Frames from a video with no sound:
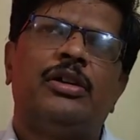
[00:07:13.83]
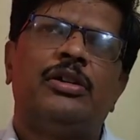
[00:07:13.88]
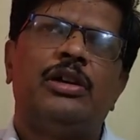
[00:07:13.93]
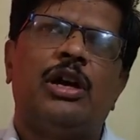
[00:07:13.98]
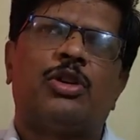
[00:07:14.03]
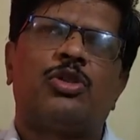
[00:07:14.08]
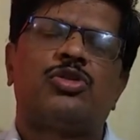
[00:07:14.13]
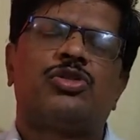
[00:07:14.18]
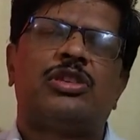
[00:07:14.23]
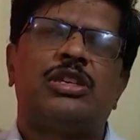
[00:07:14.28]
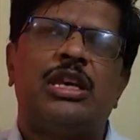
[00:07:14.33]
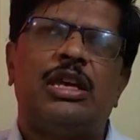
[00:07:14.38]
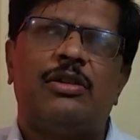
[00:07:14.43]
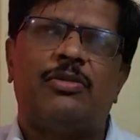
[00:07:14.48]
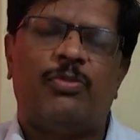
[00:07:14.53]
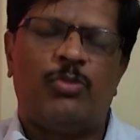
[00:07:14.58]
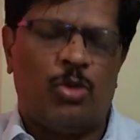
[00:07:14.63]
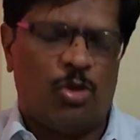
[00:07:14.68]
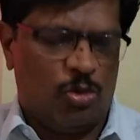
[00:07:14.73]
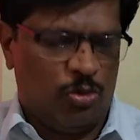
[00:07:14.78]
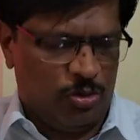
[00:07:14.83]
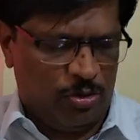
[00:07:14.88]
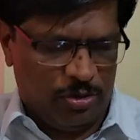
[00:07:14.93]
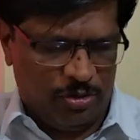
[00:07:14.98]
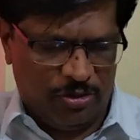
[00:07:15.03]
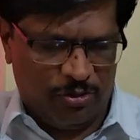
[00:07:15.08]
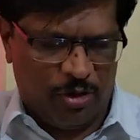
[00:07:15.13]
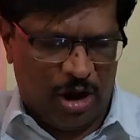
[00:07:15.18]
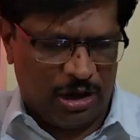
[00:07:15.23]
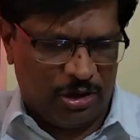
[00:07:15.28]
You have to see,
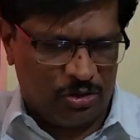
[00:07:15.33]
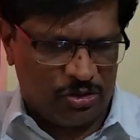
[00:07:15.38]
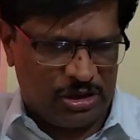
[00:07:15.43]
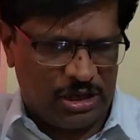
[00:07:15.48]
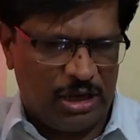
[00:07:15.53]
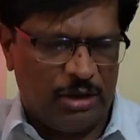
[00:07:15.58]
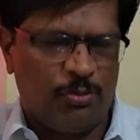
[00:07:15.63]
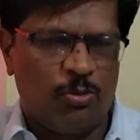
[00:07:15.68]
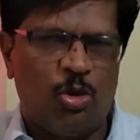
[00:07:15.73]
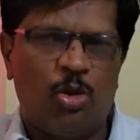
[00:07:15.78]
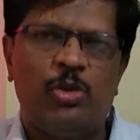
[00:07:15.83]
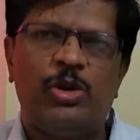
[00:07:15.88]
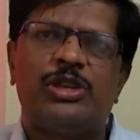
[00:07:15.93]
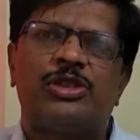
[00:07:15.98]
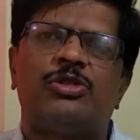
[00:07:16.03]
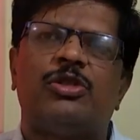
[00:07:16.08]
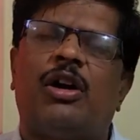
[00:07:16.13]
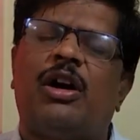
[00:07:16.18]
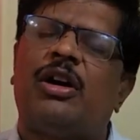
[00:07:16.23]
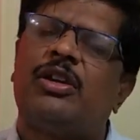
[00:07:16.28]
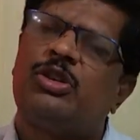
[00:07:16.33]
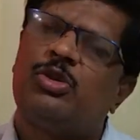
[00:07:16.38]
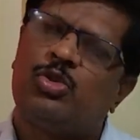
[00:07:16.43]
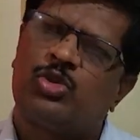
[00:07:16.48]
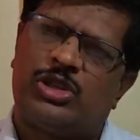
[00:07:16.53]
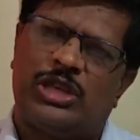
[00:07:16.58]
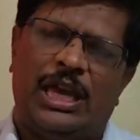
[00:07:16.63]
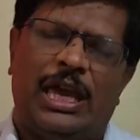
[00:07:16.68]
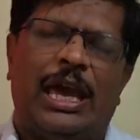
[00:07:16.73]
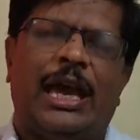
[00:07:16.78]
you want to see movies, no? You
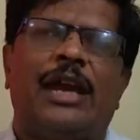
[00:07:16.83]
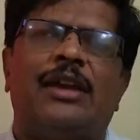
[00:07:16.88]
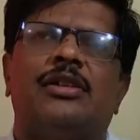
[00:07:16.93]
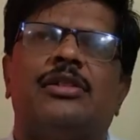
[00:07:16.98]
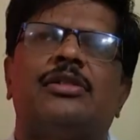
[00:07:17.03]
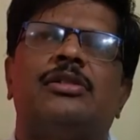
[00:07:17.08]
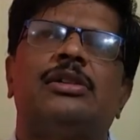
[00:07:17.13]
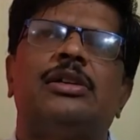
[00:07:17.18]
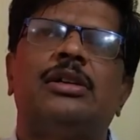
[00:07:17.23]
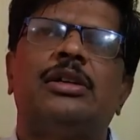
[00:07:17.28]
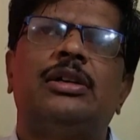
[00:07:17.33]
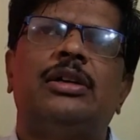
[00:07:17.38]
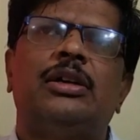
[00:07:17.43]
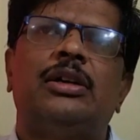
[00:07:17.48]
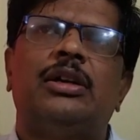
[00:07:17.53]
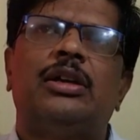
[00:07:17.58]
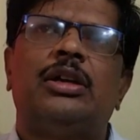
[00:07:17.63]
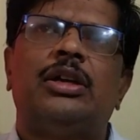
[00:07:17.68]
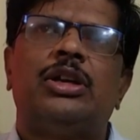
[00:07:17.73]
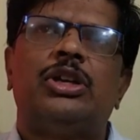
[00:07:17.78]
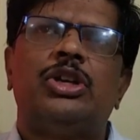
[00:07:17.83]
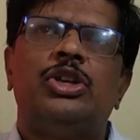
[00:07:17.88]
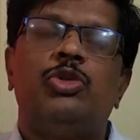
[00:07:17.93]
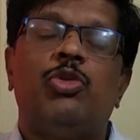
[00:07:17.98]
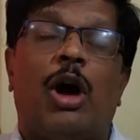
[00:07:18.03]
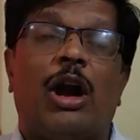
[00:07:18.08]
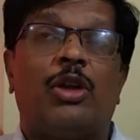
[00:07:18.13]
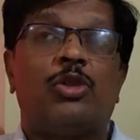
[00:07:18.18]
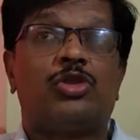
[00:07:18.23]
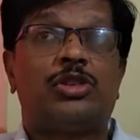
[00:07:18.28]
see it. You
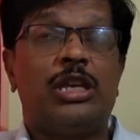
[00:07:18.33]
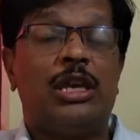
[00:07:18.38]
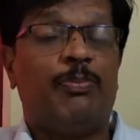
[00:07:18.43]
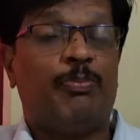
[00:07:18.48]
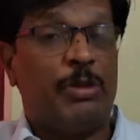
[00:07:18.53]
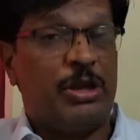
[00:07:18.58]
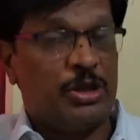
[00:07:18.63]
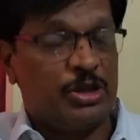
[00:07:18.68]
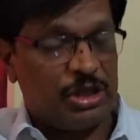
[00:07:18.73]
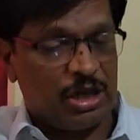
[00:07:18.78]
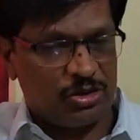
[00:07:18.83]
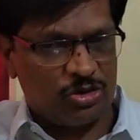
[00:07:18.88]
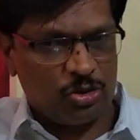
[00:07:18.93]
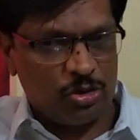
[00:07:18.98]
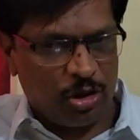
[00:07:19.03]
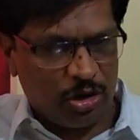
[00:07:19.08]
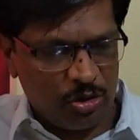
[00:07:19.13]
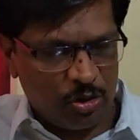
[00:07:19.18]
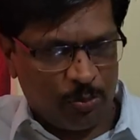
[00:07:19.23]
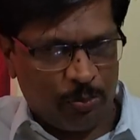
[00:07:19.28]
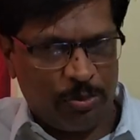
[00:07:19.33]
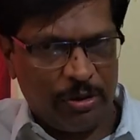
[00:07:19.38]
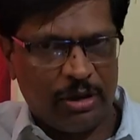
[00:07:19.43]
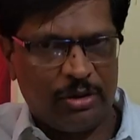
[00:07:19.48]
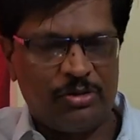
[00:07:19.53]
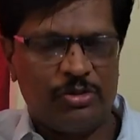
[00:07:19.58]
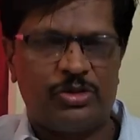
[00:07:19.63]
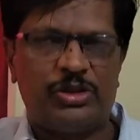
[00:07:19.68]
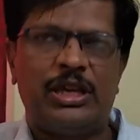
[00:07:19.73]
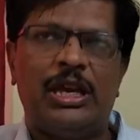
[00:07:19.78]
want to see pictures, no?
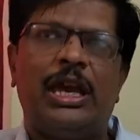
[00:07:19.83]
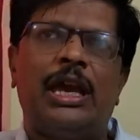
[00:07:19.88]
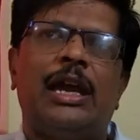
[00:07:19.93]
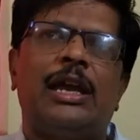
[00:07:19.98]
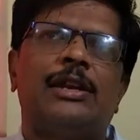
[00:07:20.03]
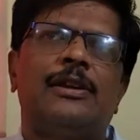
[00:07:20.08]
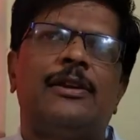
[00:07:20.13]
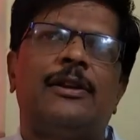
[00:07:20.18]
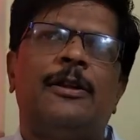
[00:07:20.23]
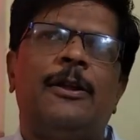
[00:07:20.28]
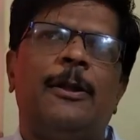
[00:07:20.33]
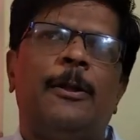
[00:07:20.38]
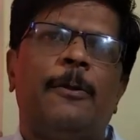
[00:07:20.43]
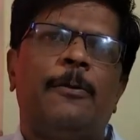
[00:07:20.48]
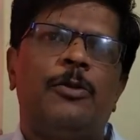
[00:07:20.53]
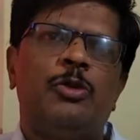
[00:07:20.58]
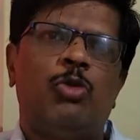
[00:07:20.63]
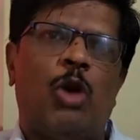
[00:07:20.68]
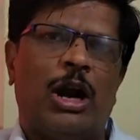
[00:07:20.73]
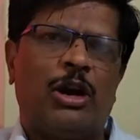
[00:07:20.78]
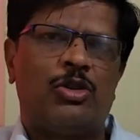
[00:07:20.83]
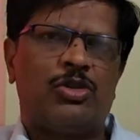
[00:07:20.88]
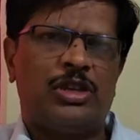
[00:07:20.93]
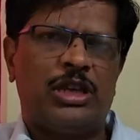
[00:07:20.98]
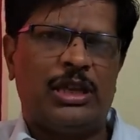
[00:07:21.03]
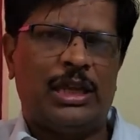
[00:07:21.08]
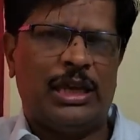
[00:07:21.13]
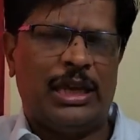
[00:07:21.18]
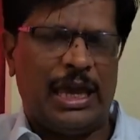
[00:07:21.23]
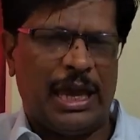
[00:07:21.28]
You see it. You want to
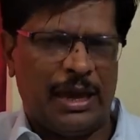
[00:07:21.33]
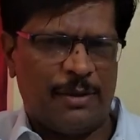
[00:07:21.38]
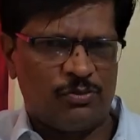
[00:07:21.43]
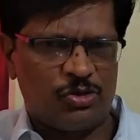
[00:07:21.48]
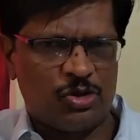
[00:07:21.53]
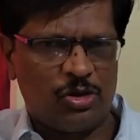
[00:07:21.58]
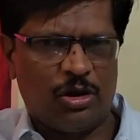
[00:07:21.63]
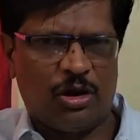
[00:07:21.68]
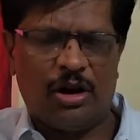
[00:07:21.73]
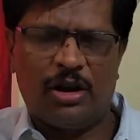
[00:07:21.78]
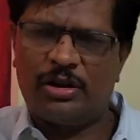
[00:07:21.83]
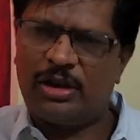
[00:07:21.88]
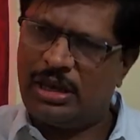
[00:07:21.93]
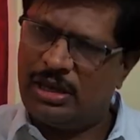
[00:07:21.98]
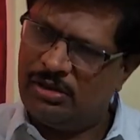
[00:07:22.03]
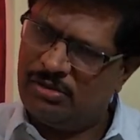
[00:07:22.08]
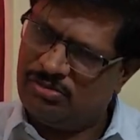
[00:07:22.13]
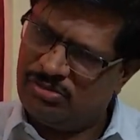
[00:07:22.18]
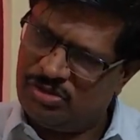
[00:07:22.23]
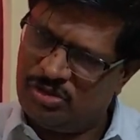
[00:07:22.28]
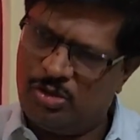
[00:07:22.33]
see the games, no?